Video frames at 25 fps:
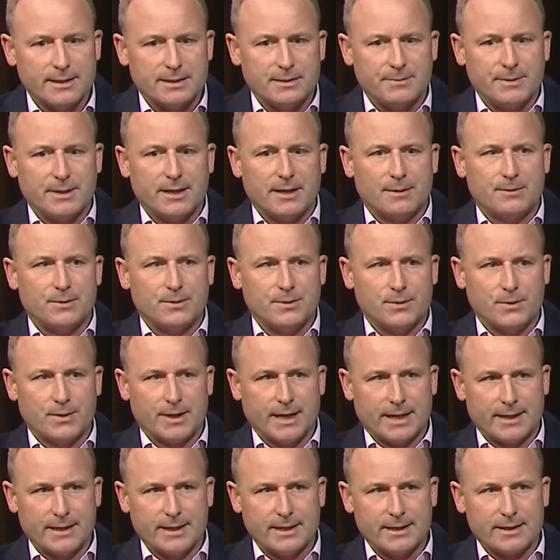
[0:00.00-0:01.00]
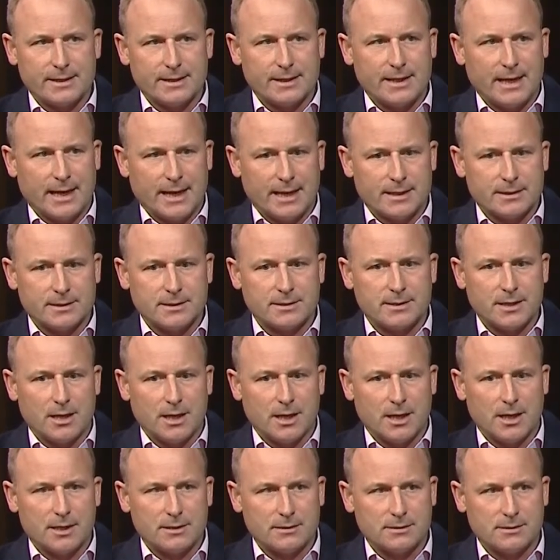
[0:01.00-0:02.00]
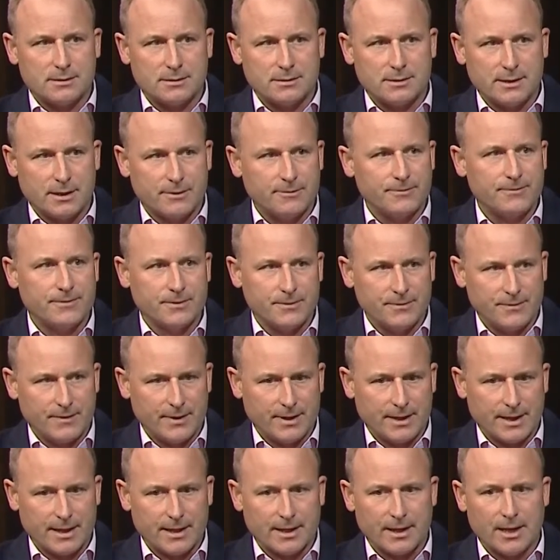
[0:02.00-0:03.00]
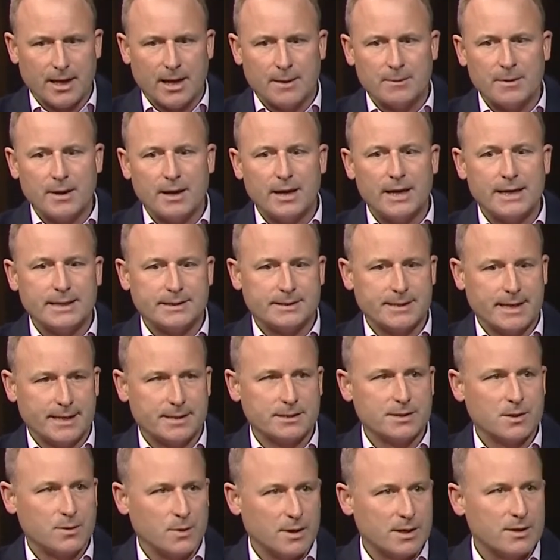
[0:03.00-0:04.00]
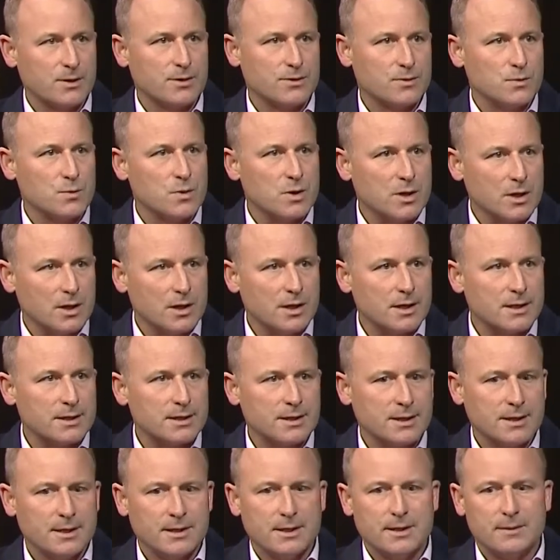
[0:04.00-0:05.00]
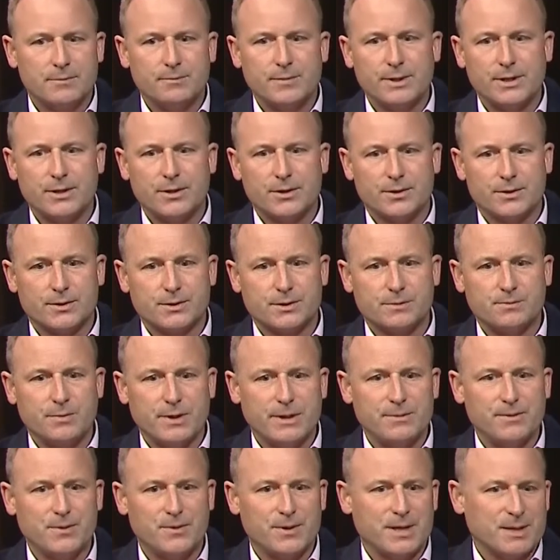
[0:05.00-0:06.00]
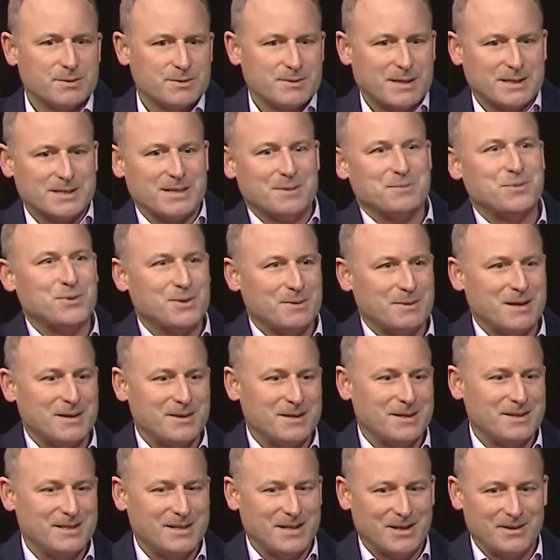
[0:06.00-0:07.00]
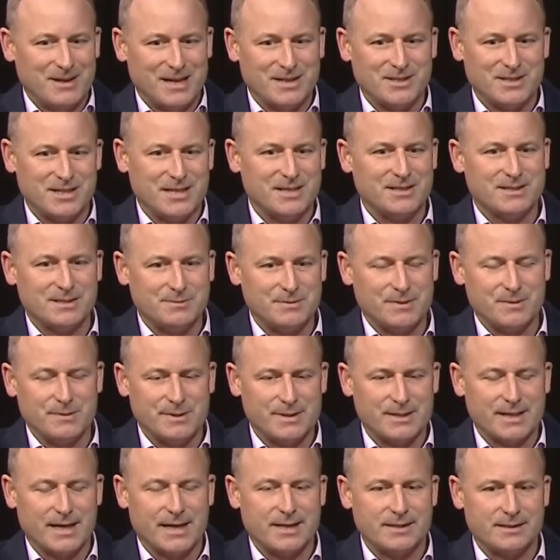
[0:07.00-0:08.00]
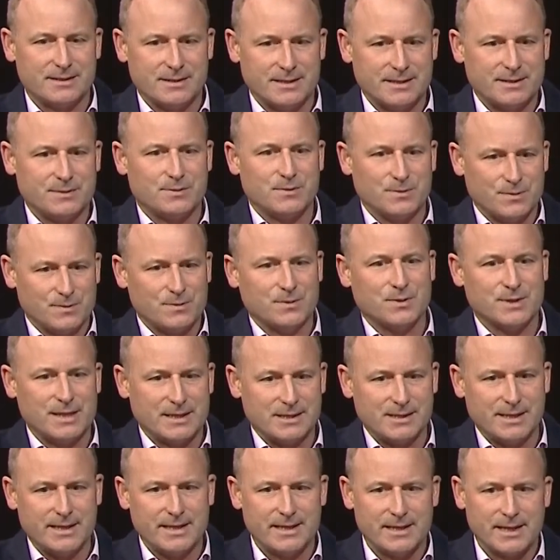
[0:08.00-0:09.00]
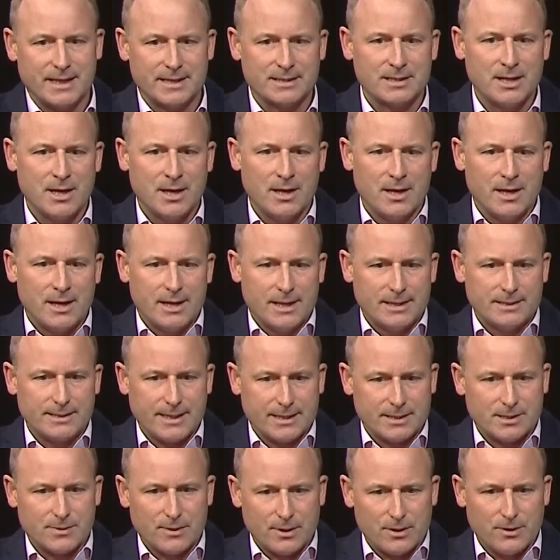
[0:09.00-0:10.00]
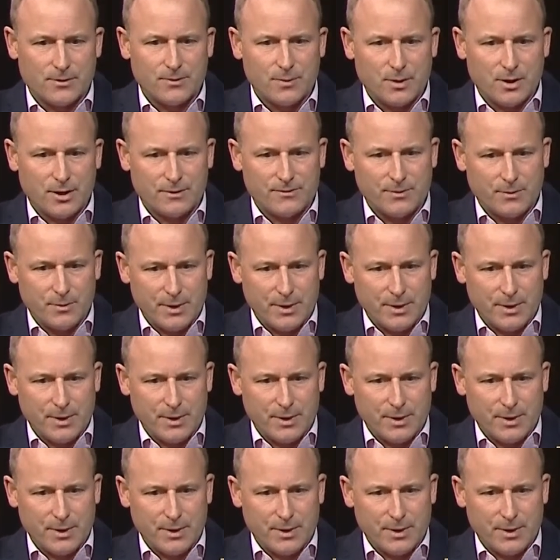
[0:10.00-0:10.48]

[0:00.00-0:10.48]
it to become organic and self-fulfilling. It takes quite a lot of work because it comes back to that point about engineers and mitigation is what they're seen as. It takes quite a lot of work for